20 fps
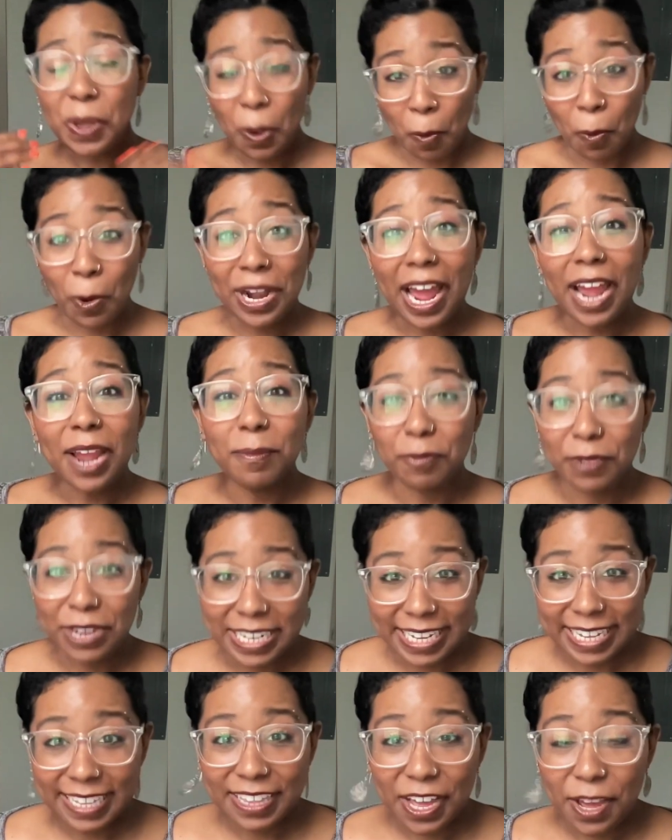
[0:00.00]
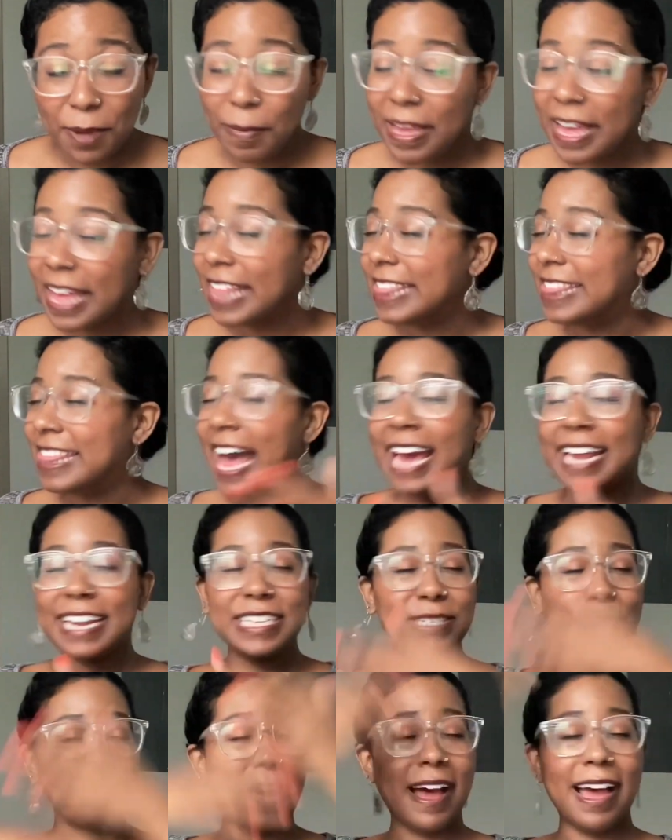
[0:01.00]
when I'm reading them, that
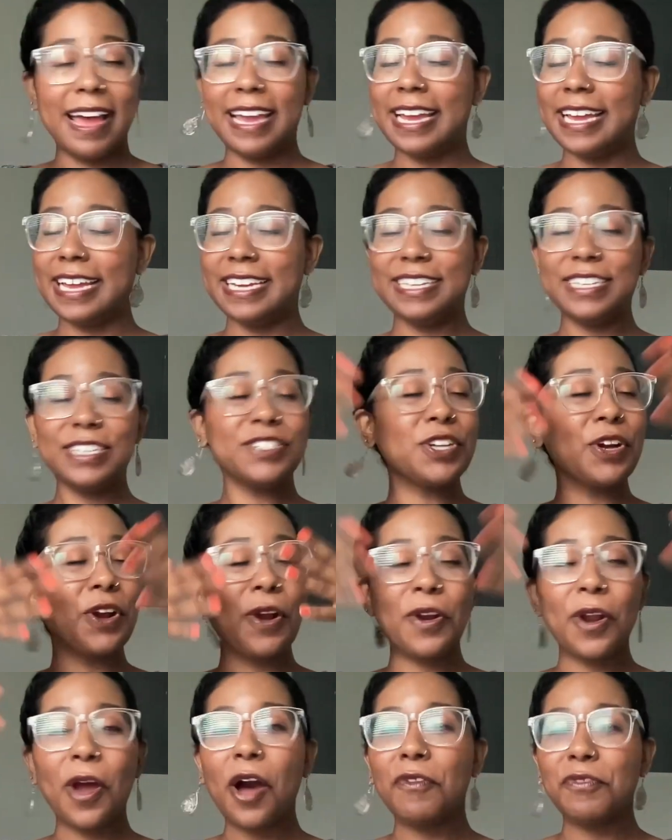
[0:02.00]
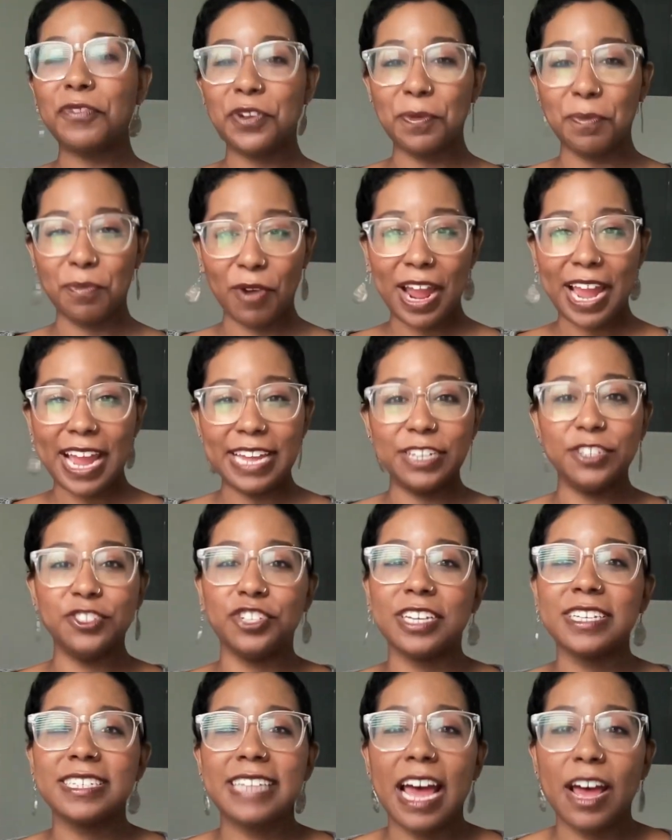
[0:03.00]
is my turn off your brain,
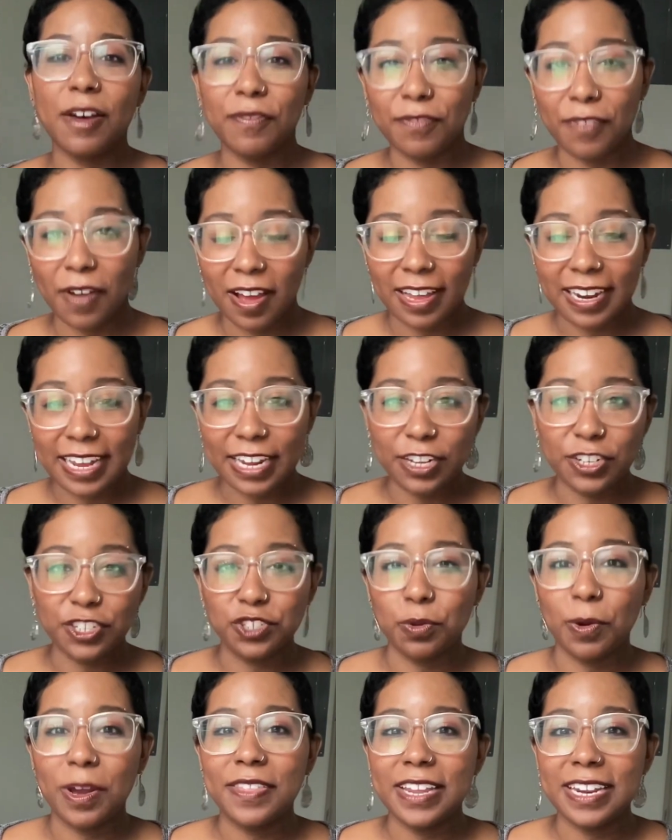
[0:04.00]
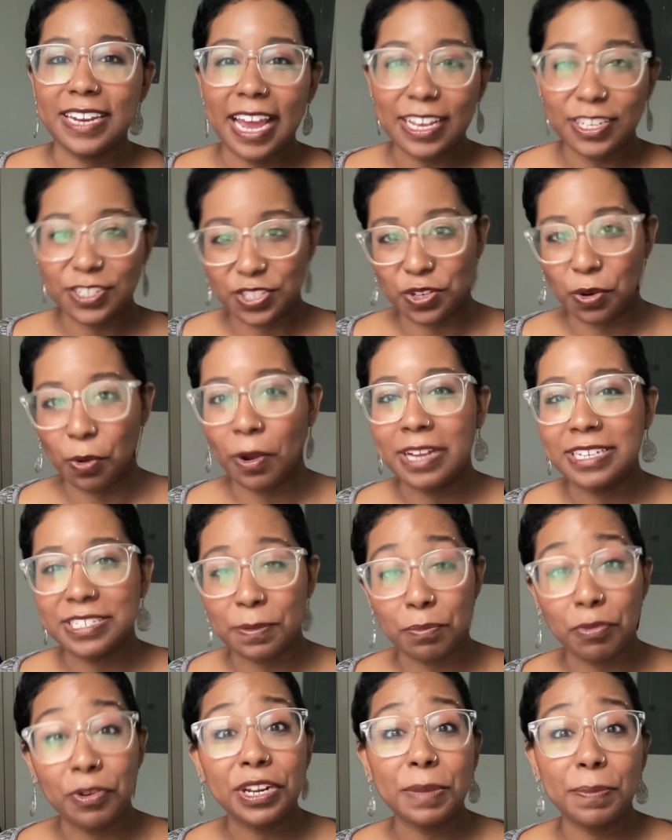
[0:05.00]
just have fun and enjoy the nice stories and
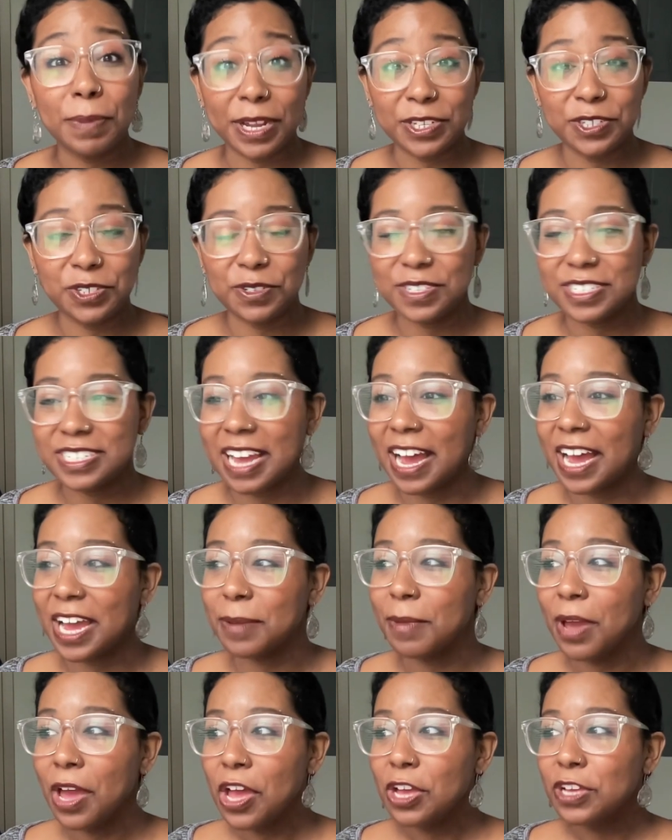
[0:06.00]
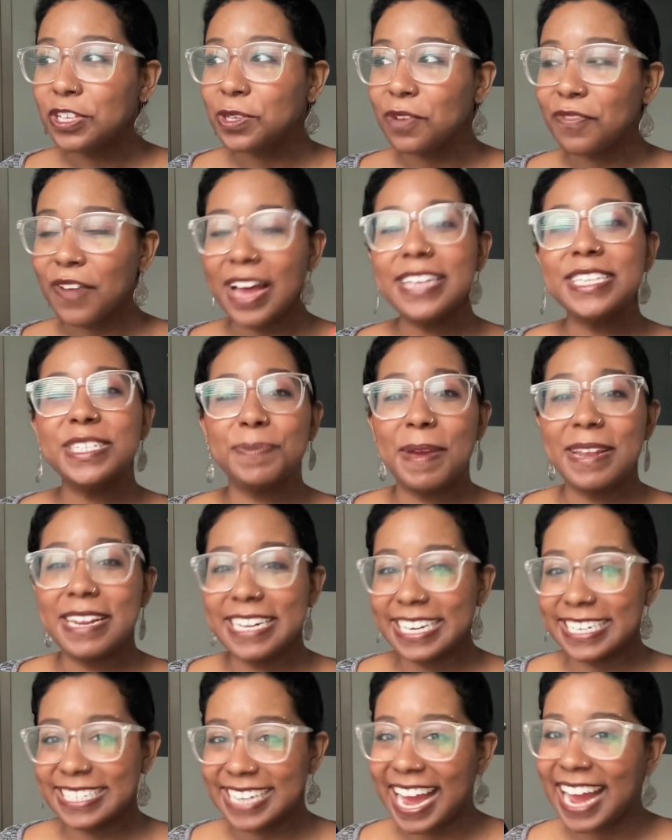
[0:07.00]
pretty pictures time. So if I spend an
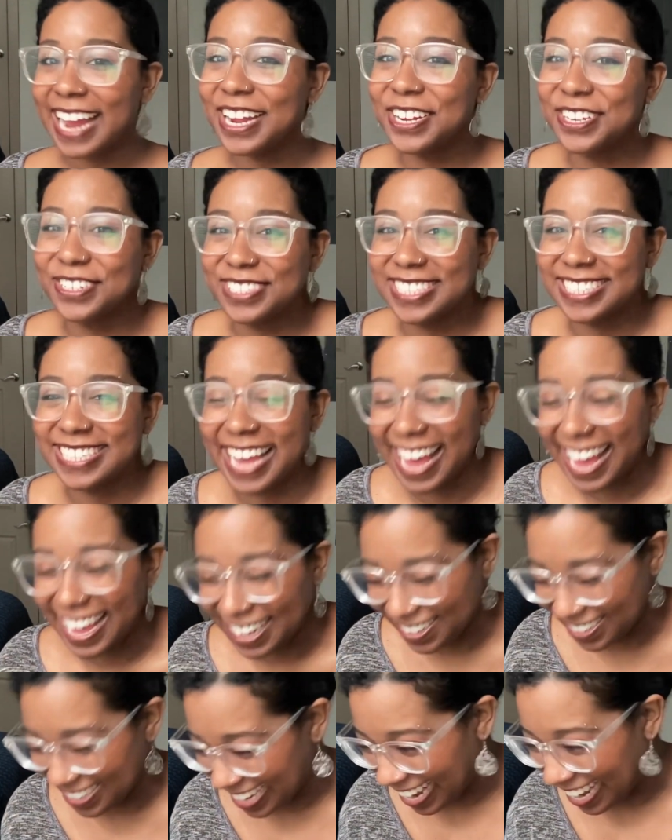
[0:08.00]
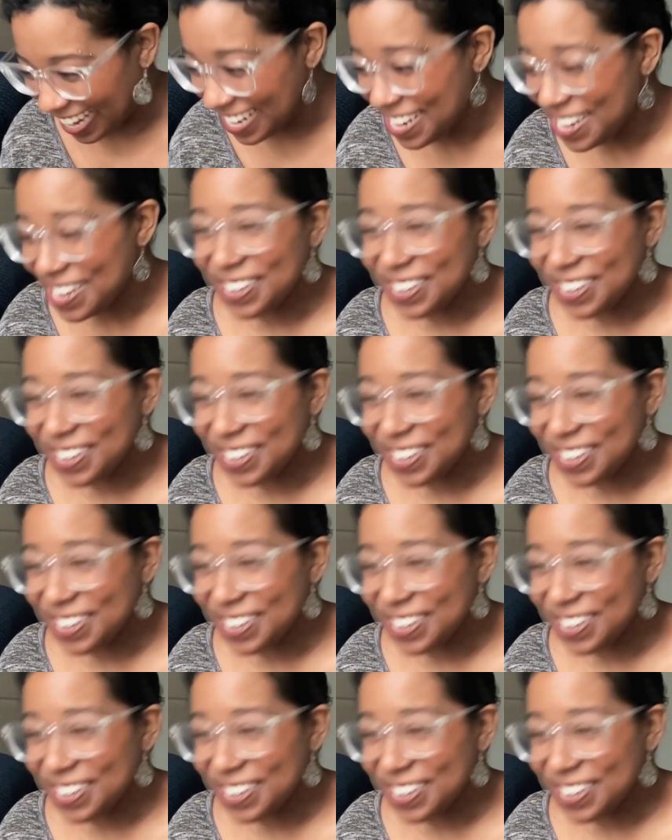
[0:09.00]
entire Saturday